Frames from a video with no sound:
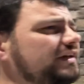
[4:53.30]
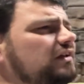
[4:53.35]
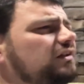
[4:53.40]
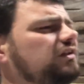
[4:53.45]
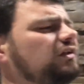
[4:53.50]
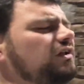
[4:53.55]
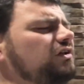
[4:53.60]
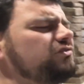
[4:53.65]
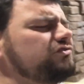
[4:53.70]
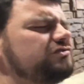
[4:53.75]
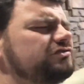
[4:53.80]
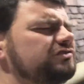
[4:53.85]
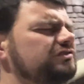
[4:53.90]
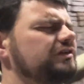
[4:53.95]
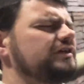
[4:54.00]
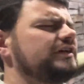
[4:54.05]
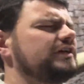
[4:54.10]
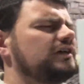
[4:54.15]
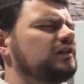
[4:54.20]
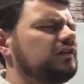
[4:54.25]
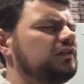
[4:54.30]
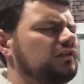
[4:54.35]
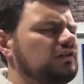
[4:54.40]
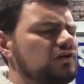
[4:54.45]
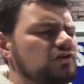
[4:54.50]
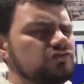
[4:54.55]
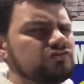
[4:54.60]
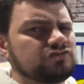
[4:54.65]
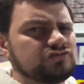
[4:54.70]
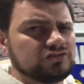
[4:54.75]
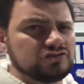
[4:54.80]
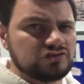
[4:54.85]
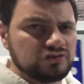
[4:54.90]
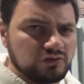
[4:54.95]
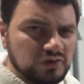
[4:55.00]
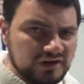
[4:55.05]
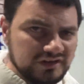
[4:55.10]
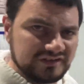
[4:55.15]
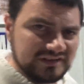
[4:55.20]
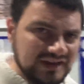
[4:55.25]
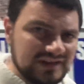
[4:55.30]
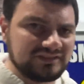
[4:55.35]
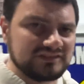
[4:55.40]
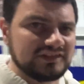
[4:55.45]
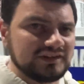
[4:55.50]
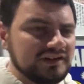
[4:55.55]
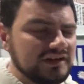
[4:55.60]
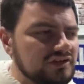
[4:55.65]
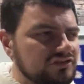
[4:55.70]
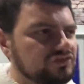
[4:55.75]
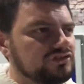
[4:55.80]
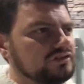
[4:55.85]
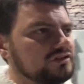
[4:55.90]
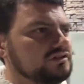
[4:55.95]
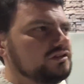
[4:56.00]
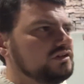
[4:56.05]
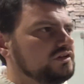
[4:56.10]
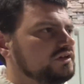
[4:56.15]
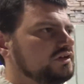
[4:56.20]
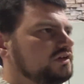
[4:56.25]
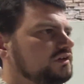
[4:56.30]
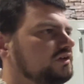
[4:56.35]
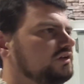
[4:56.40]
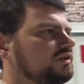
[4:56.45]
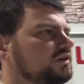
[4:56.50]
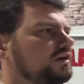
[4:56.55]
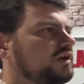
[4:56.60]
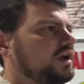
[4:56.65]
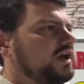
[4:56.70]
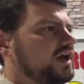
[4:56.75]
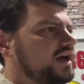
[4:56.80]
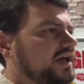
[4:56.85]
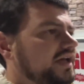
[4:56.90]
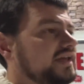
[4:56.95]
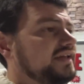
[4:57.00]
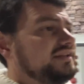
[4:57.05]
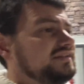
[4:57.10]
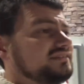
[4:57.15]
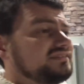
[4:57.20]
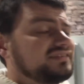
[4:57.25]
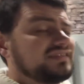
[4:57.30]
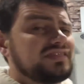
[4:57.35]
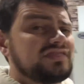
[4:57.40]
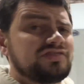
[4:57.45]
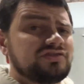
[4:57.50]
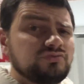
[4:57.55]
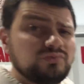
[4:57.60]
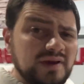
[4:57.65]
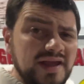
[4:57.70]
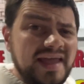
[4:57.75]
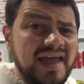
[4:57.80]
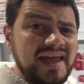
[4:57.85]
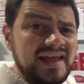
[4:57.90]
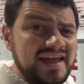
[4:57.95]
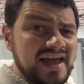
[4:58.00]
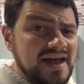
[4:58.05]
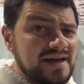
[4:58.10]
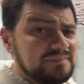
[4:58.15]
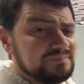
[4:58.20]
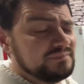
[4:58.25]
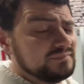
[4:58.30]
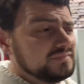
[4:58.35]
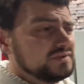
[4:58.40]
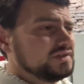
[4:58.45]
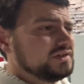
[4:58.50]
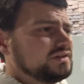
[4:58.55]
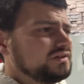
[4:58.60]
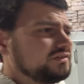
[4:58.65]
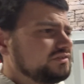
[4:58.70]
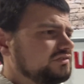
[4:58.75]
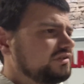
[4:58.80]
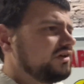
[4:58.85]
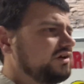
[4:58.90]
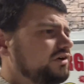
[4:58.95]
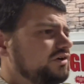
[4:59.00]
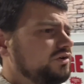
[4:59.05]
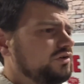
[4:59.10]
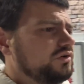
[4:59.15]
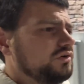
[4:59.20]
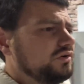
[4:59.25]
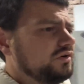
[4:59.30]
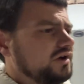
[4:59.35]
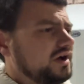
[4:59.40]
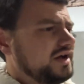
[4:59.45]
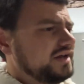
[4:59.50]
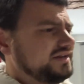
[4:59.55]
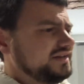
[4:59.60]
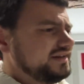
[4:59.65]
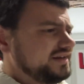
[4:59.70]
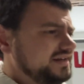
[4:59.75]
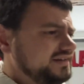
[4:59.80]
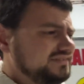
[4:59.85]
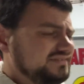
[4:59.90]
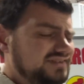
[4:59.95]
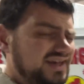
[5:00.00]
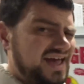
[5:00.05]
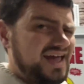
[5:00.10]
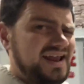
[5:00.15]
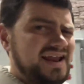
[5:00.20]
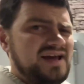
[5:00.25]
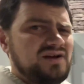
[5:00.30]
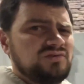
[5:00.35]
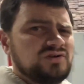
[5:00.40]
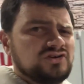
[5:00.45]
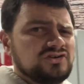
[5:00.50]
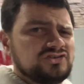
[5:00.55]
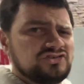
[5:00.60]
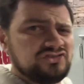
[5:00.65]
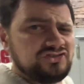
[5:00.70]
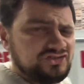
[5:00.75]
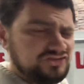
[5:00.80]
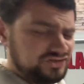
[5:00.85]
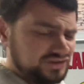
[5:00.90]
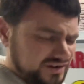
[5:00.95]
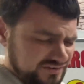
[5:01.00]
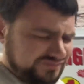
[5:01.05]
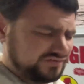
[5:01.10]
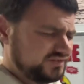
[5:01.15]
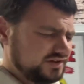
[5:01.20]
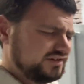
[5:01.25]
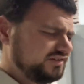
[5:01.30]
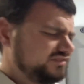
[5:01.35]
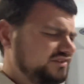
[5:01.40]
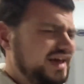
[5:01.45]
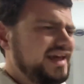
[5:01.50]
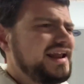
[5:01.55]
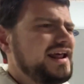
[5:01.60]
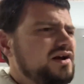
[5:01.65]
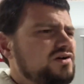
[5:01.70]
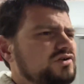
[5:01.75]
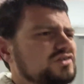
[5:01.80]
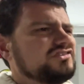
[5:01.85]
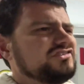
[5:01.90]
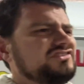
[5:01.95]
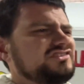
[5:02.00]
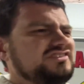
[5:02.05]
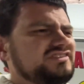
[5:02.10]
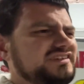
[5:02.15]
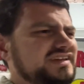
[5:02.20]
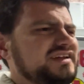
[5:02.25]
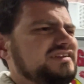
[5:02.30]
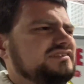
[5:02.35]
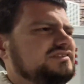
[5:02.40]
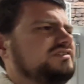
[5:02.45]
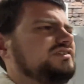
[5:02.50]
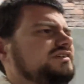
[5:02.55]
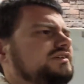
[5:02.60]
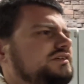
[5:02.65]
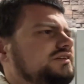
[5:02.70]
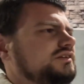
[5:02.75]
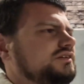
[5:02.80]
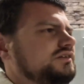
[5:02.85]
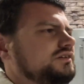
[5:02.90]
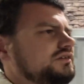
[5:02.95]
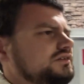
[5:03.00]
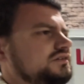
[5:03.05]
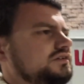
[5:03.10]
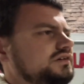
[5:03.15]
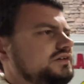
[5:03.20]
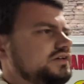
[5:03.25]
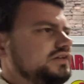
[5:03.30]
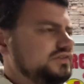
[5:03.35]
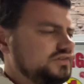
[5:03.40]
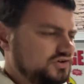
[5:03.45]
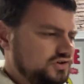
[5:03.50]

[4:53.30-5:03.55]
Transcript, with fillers: closer and closer to our destination. Uh, it is 3 a.m., so I did a 10-hour shift, a 10-hour stint in the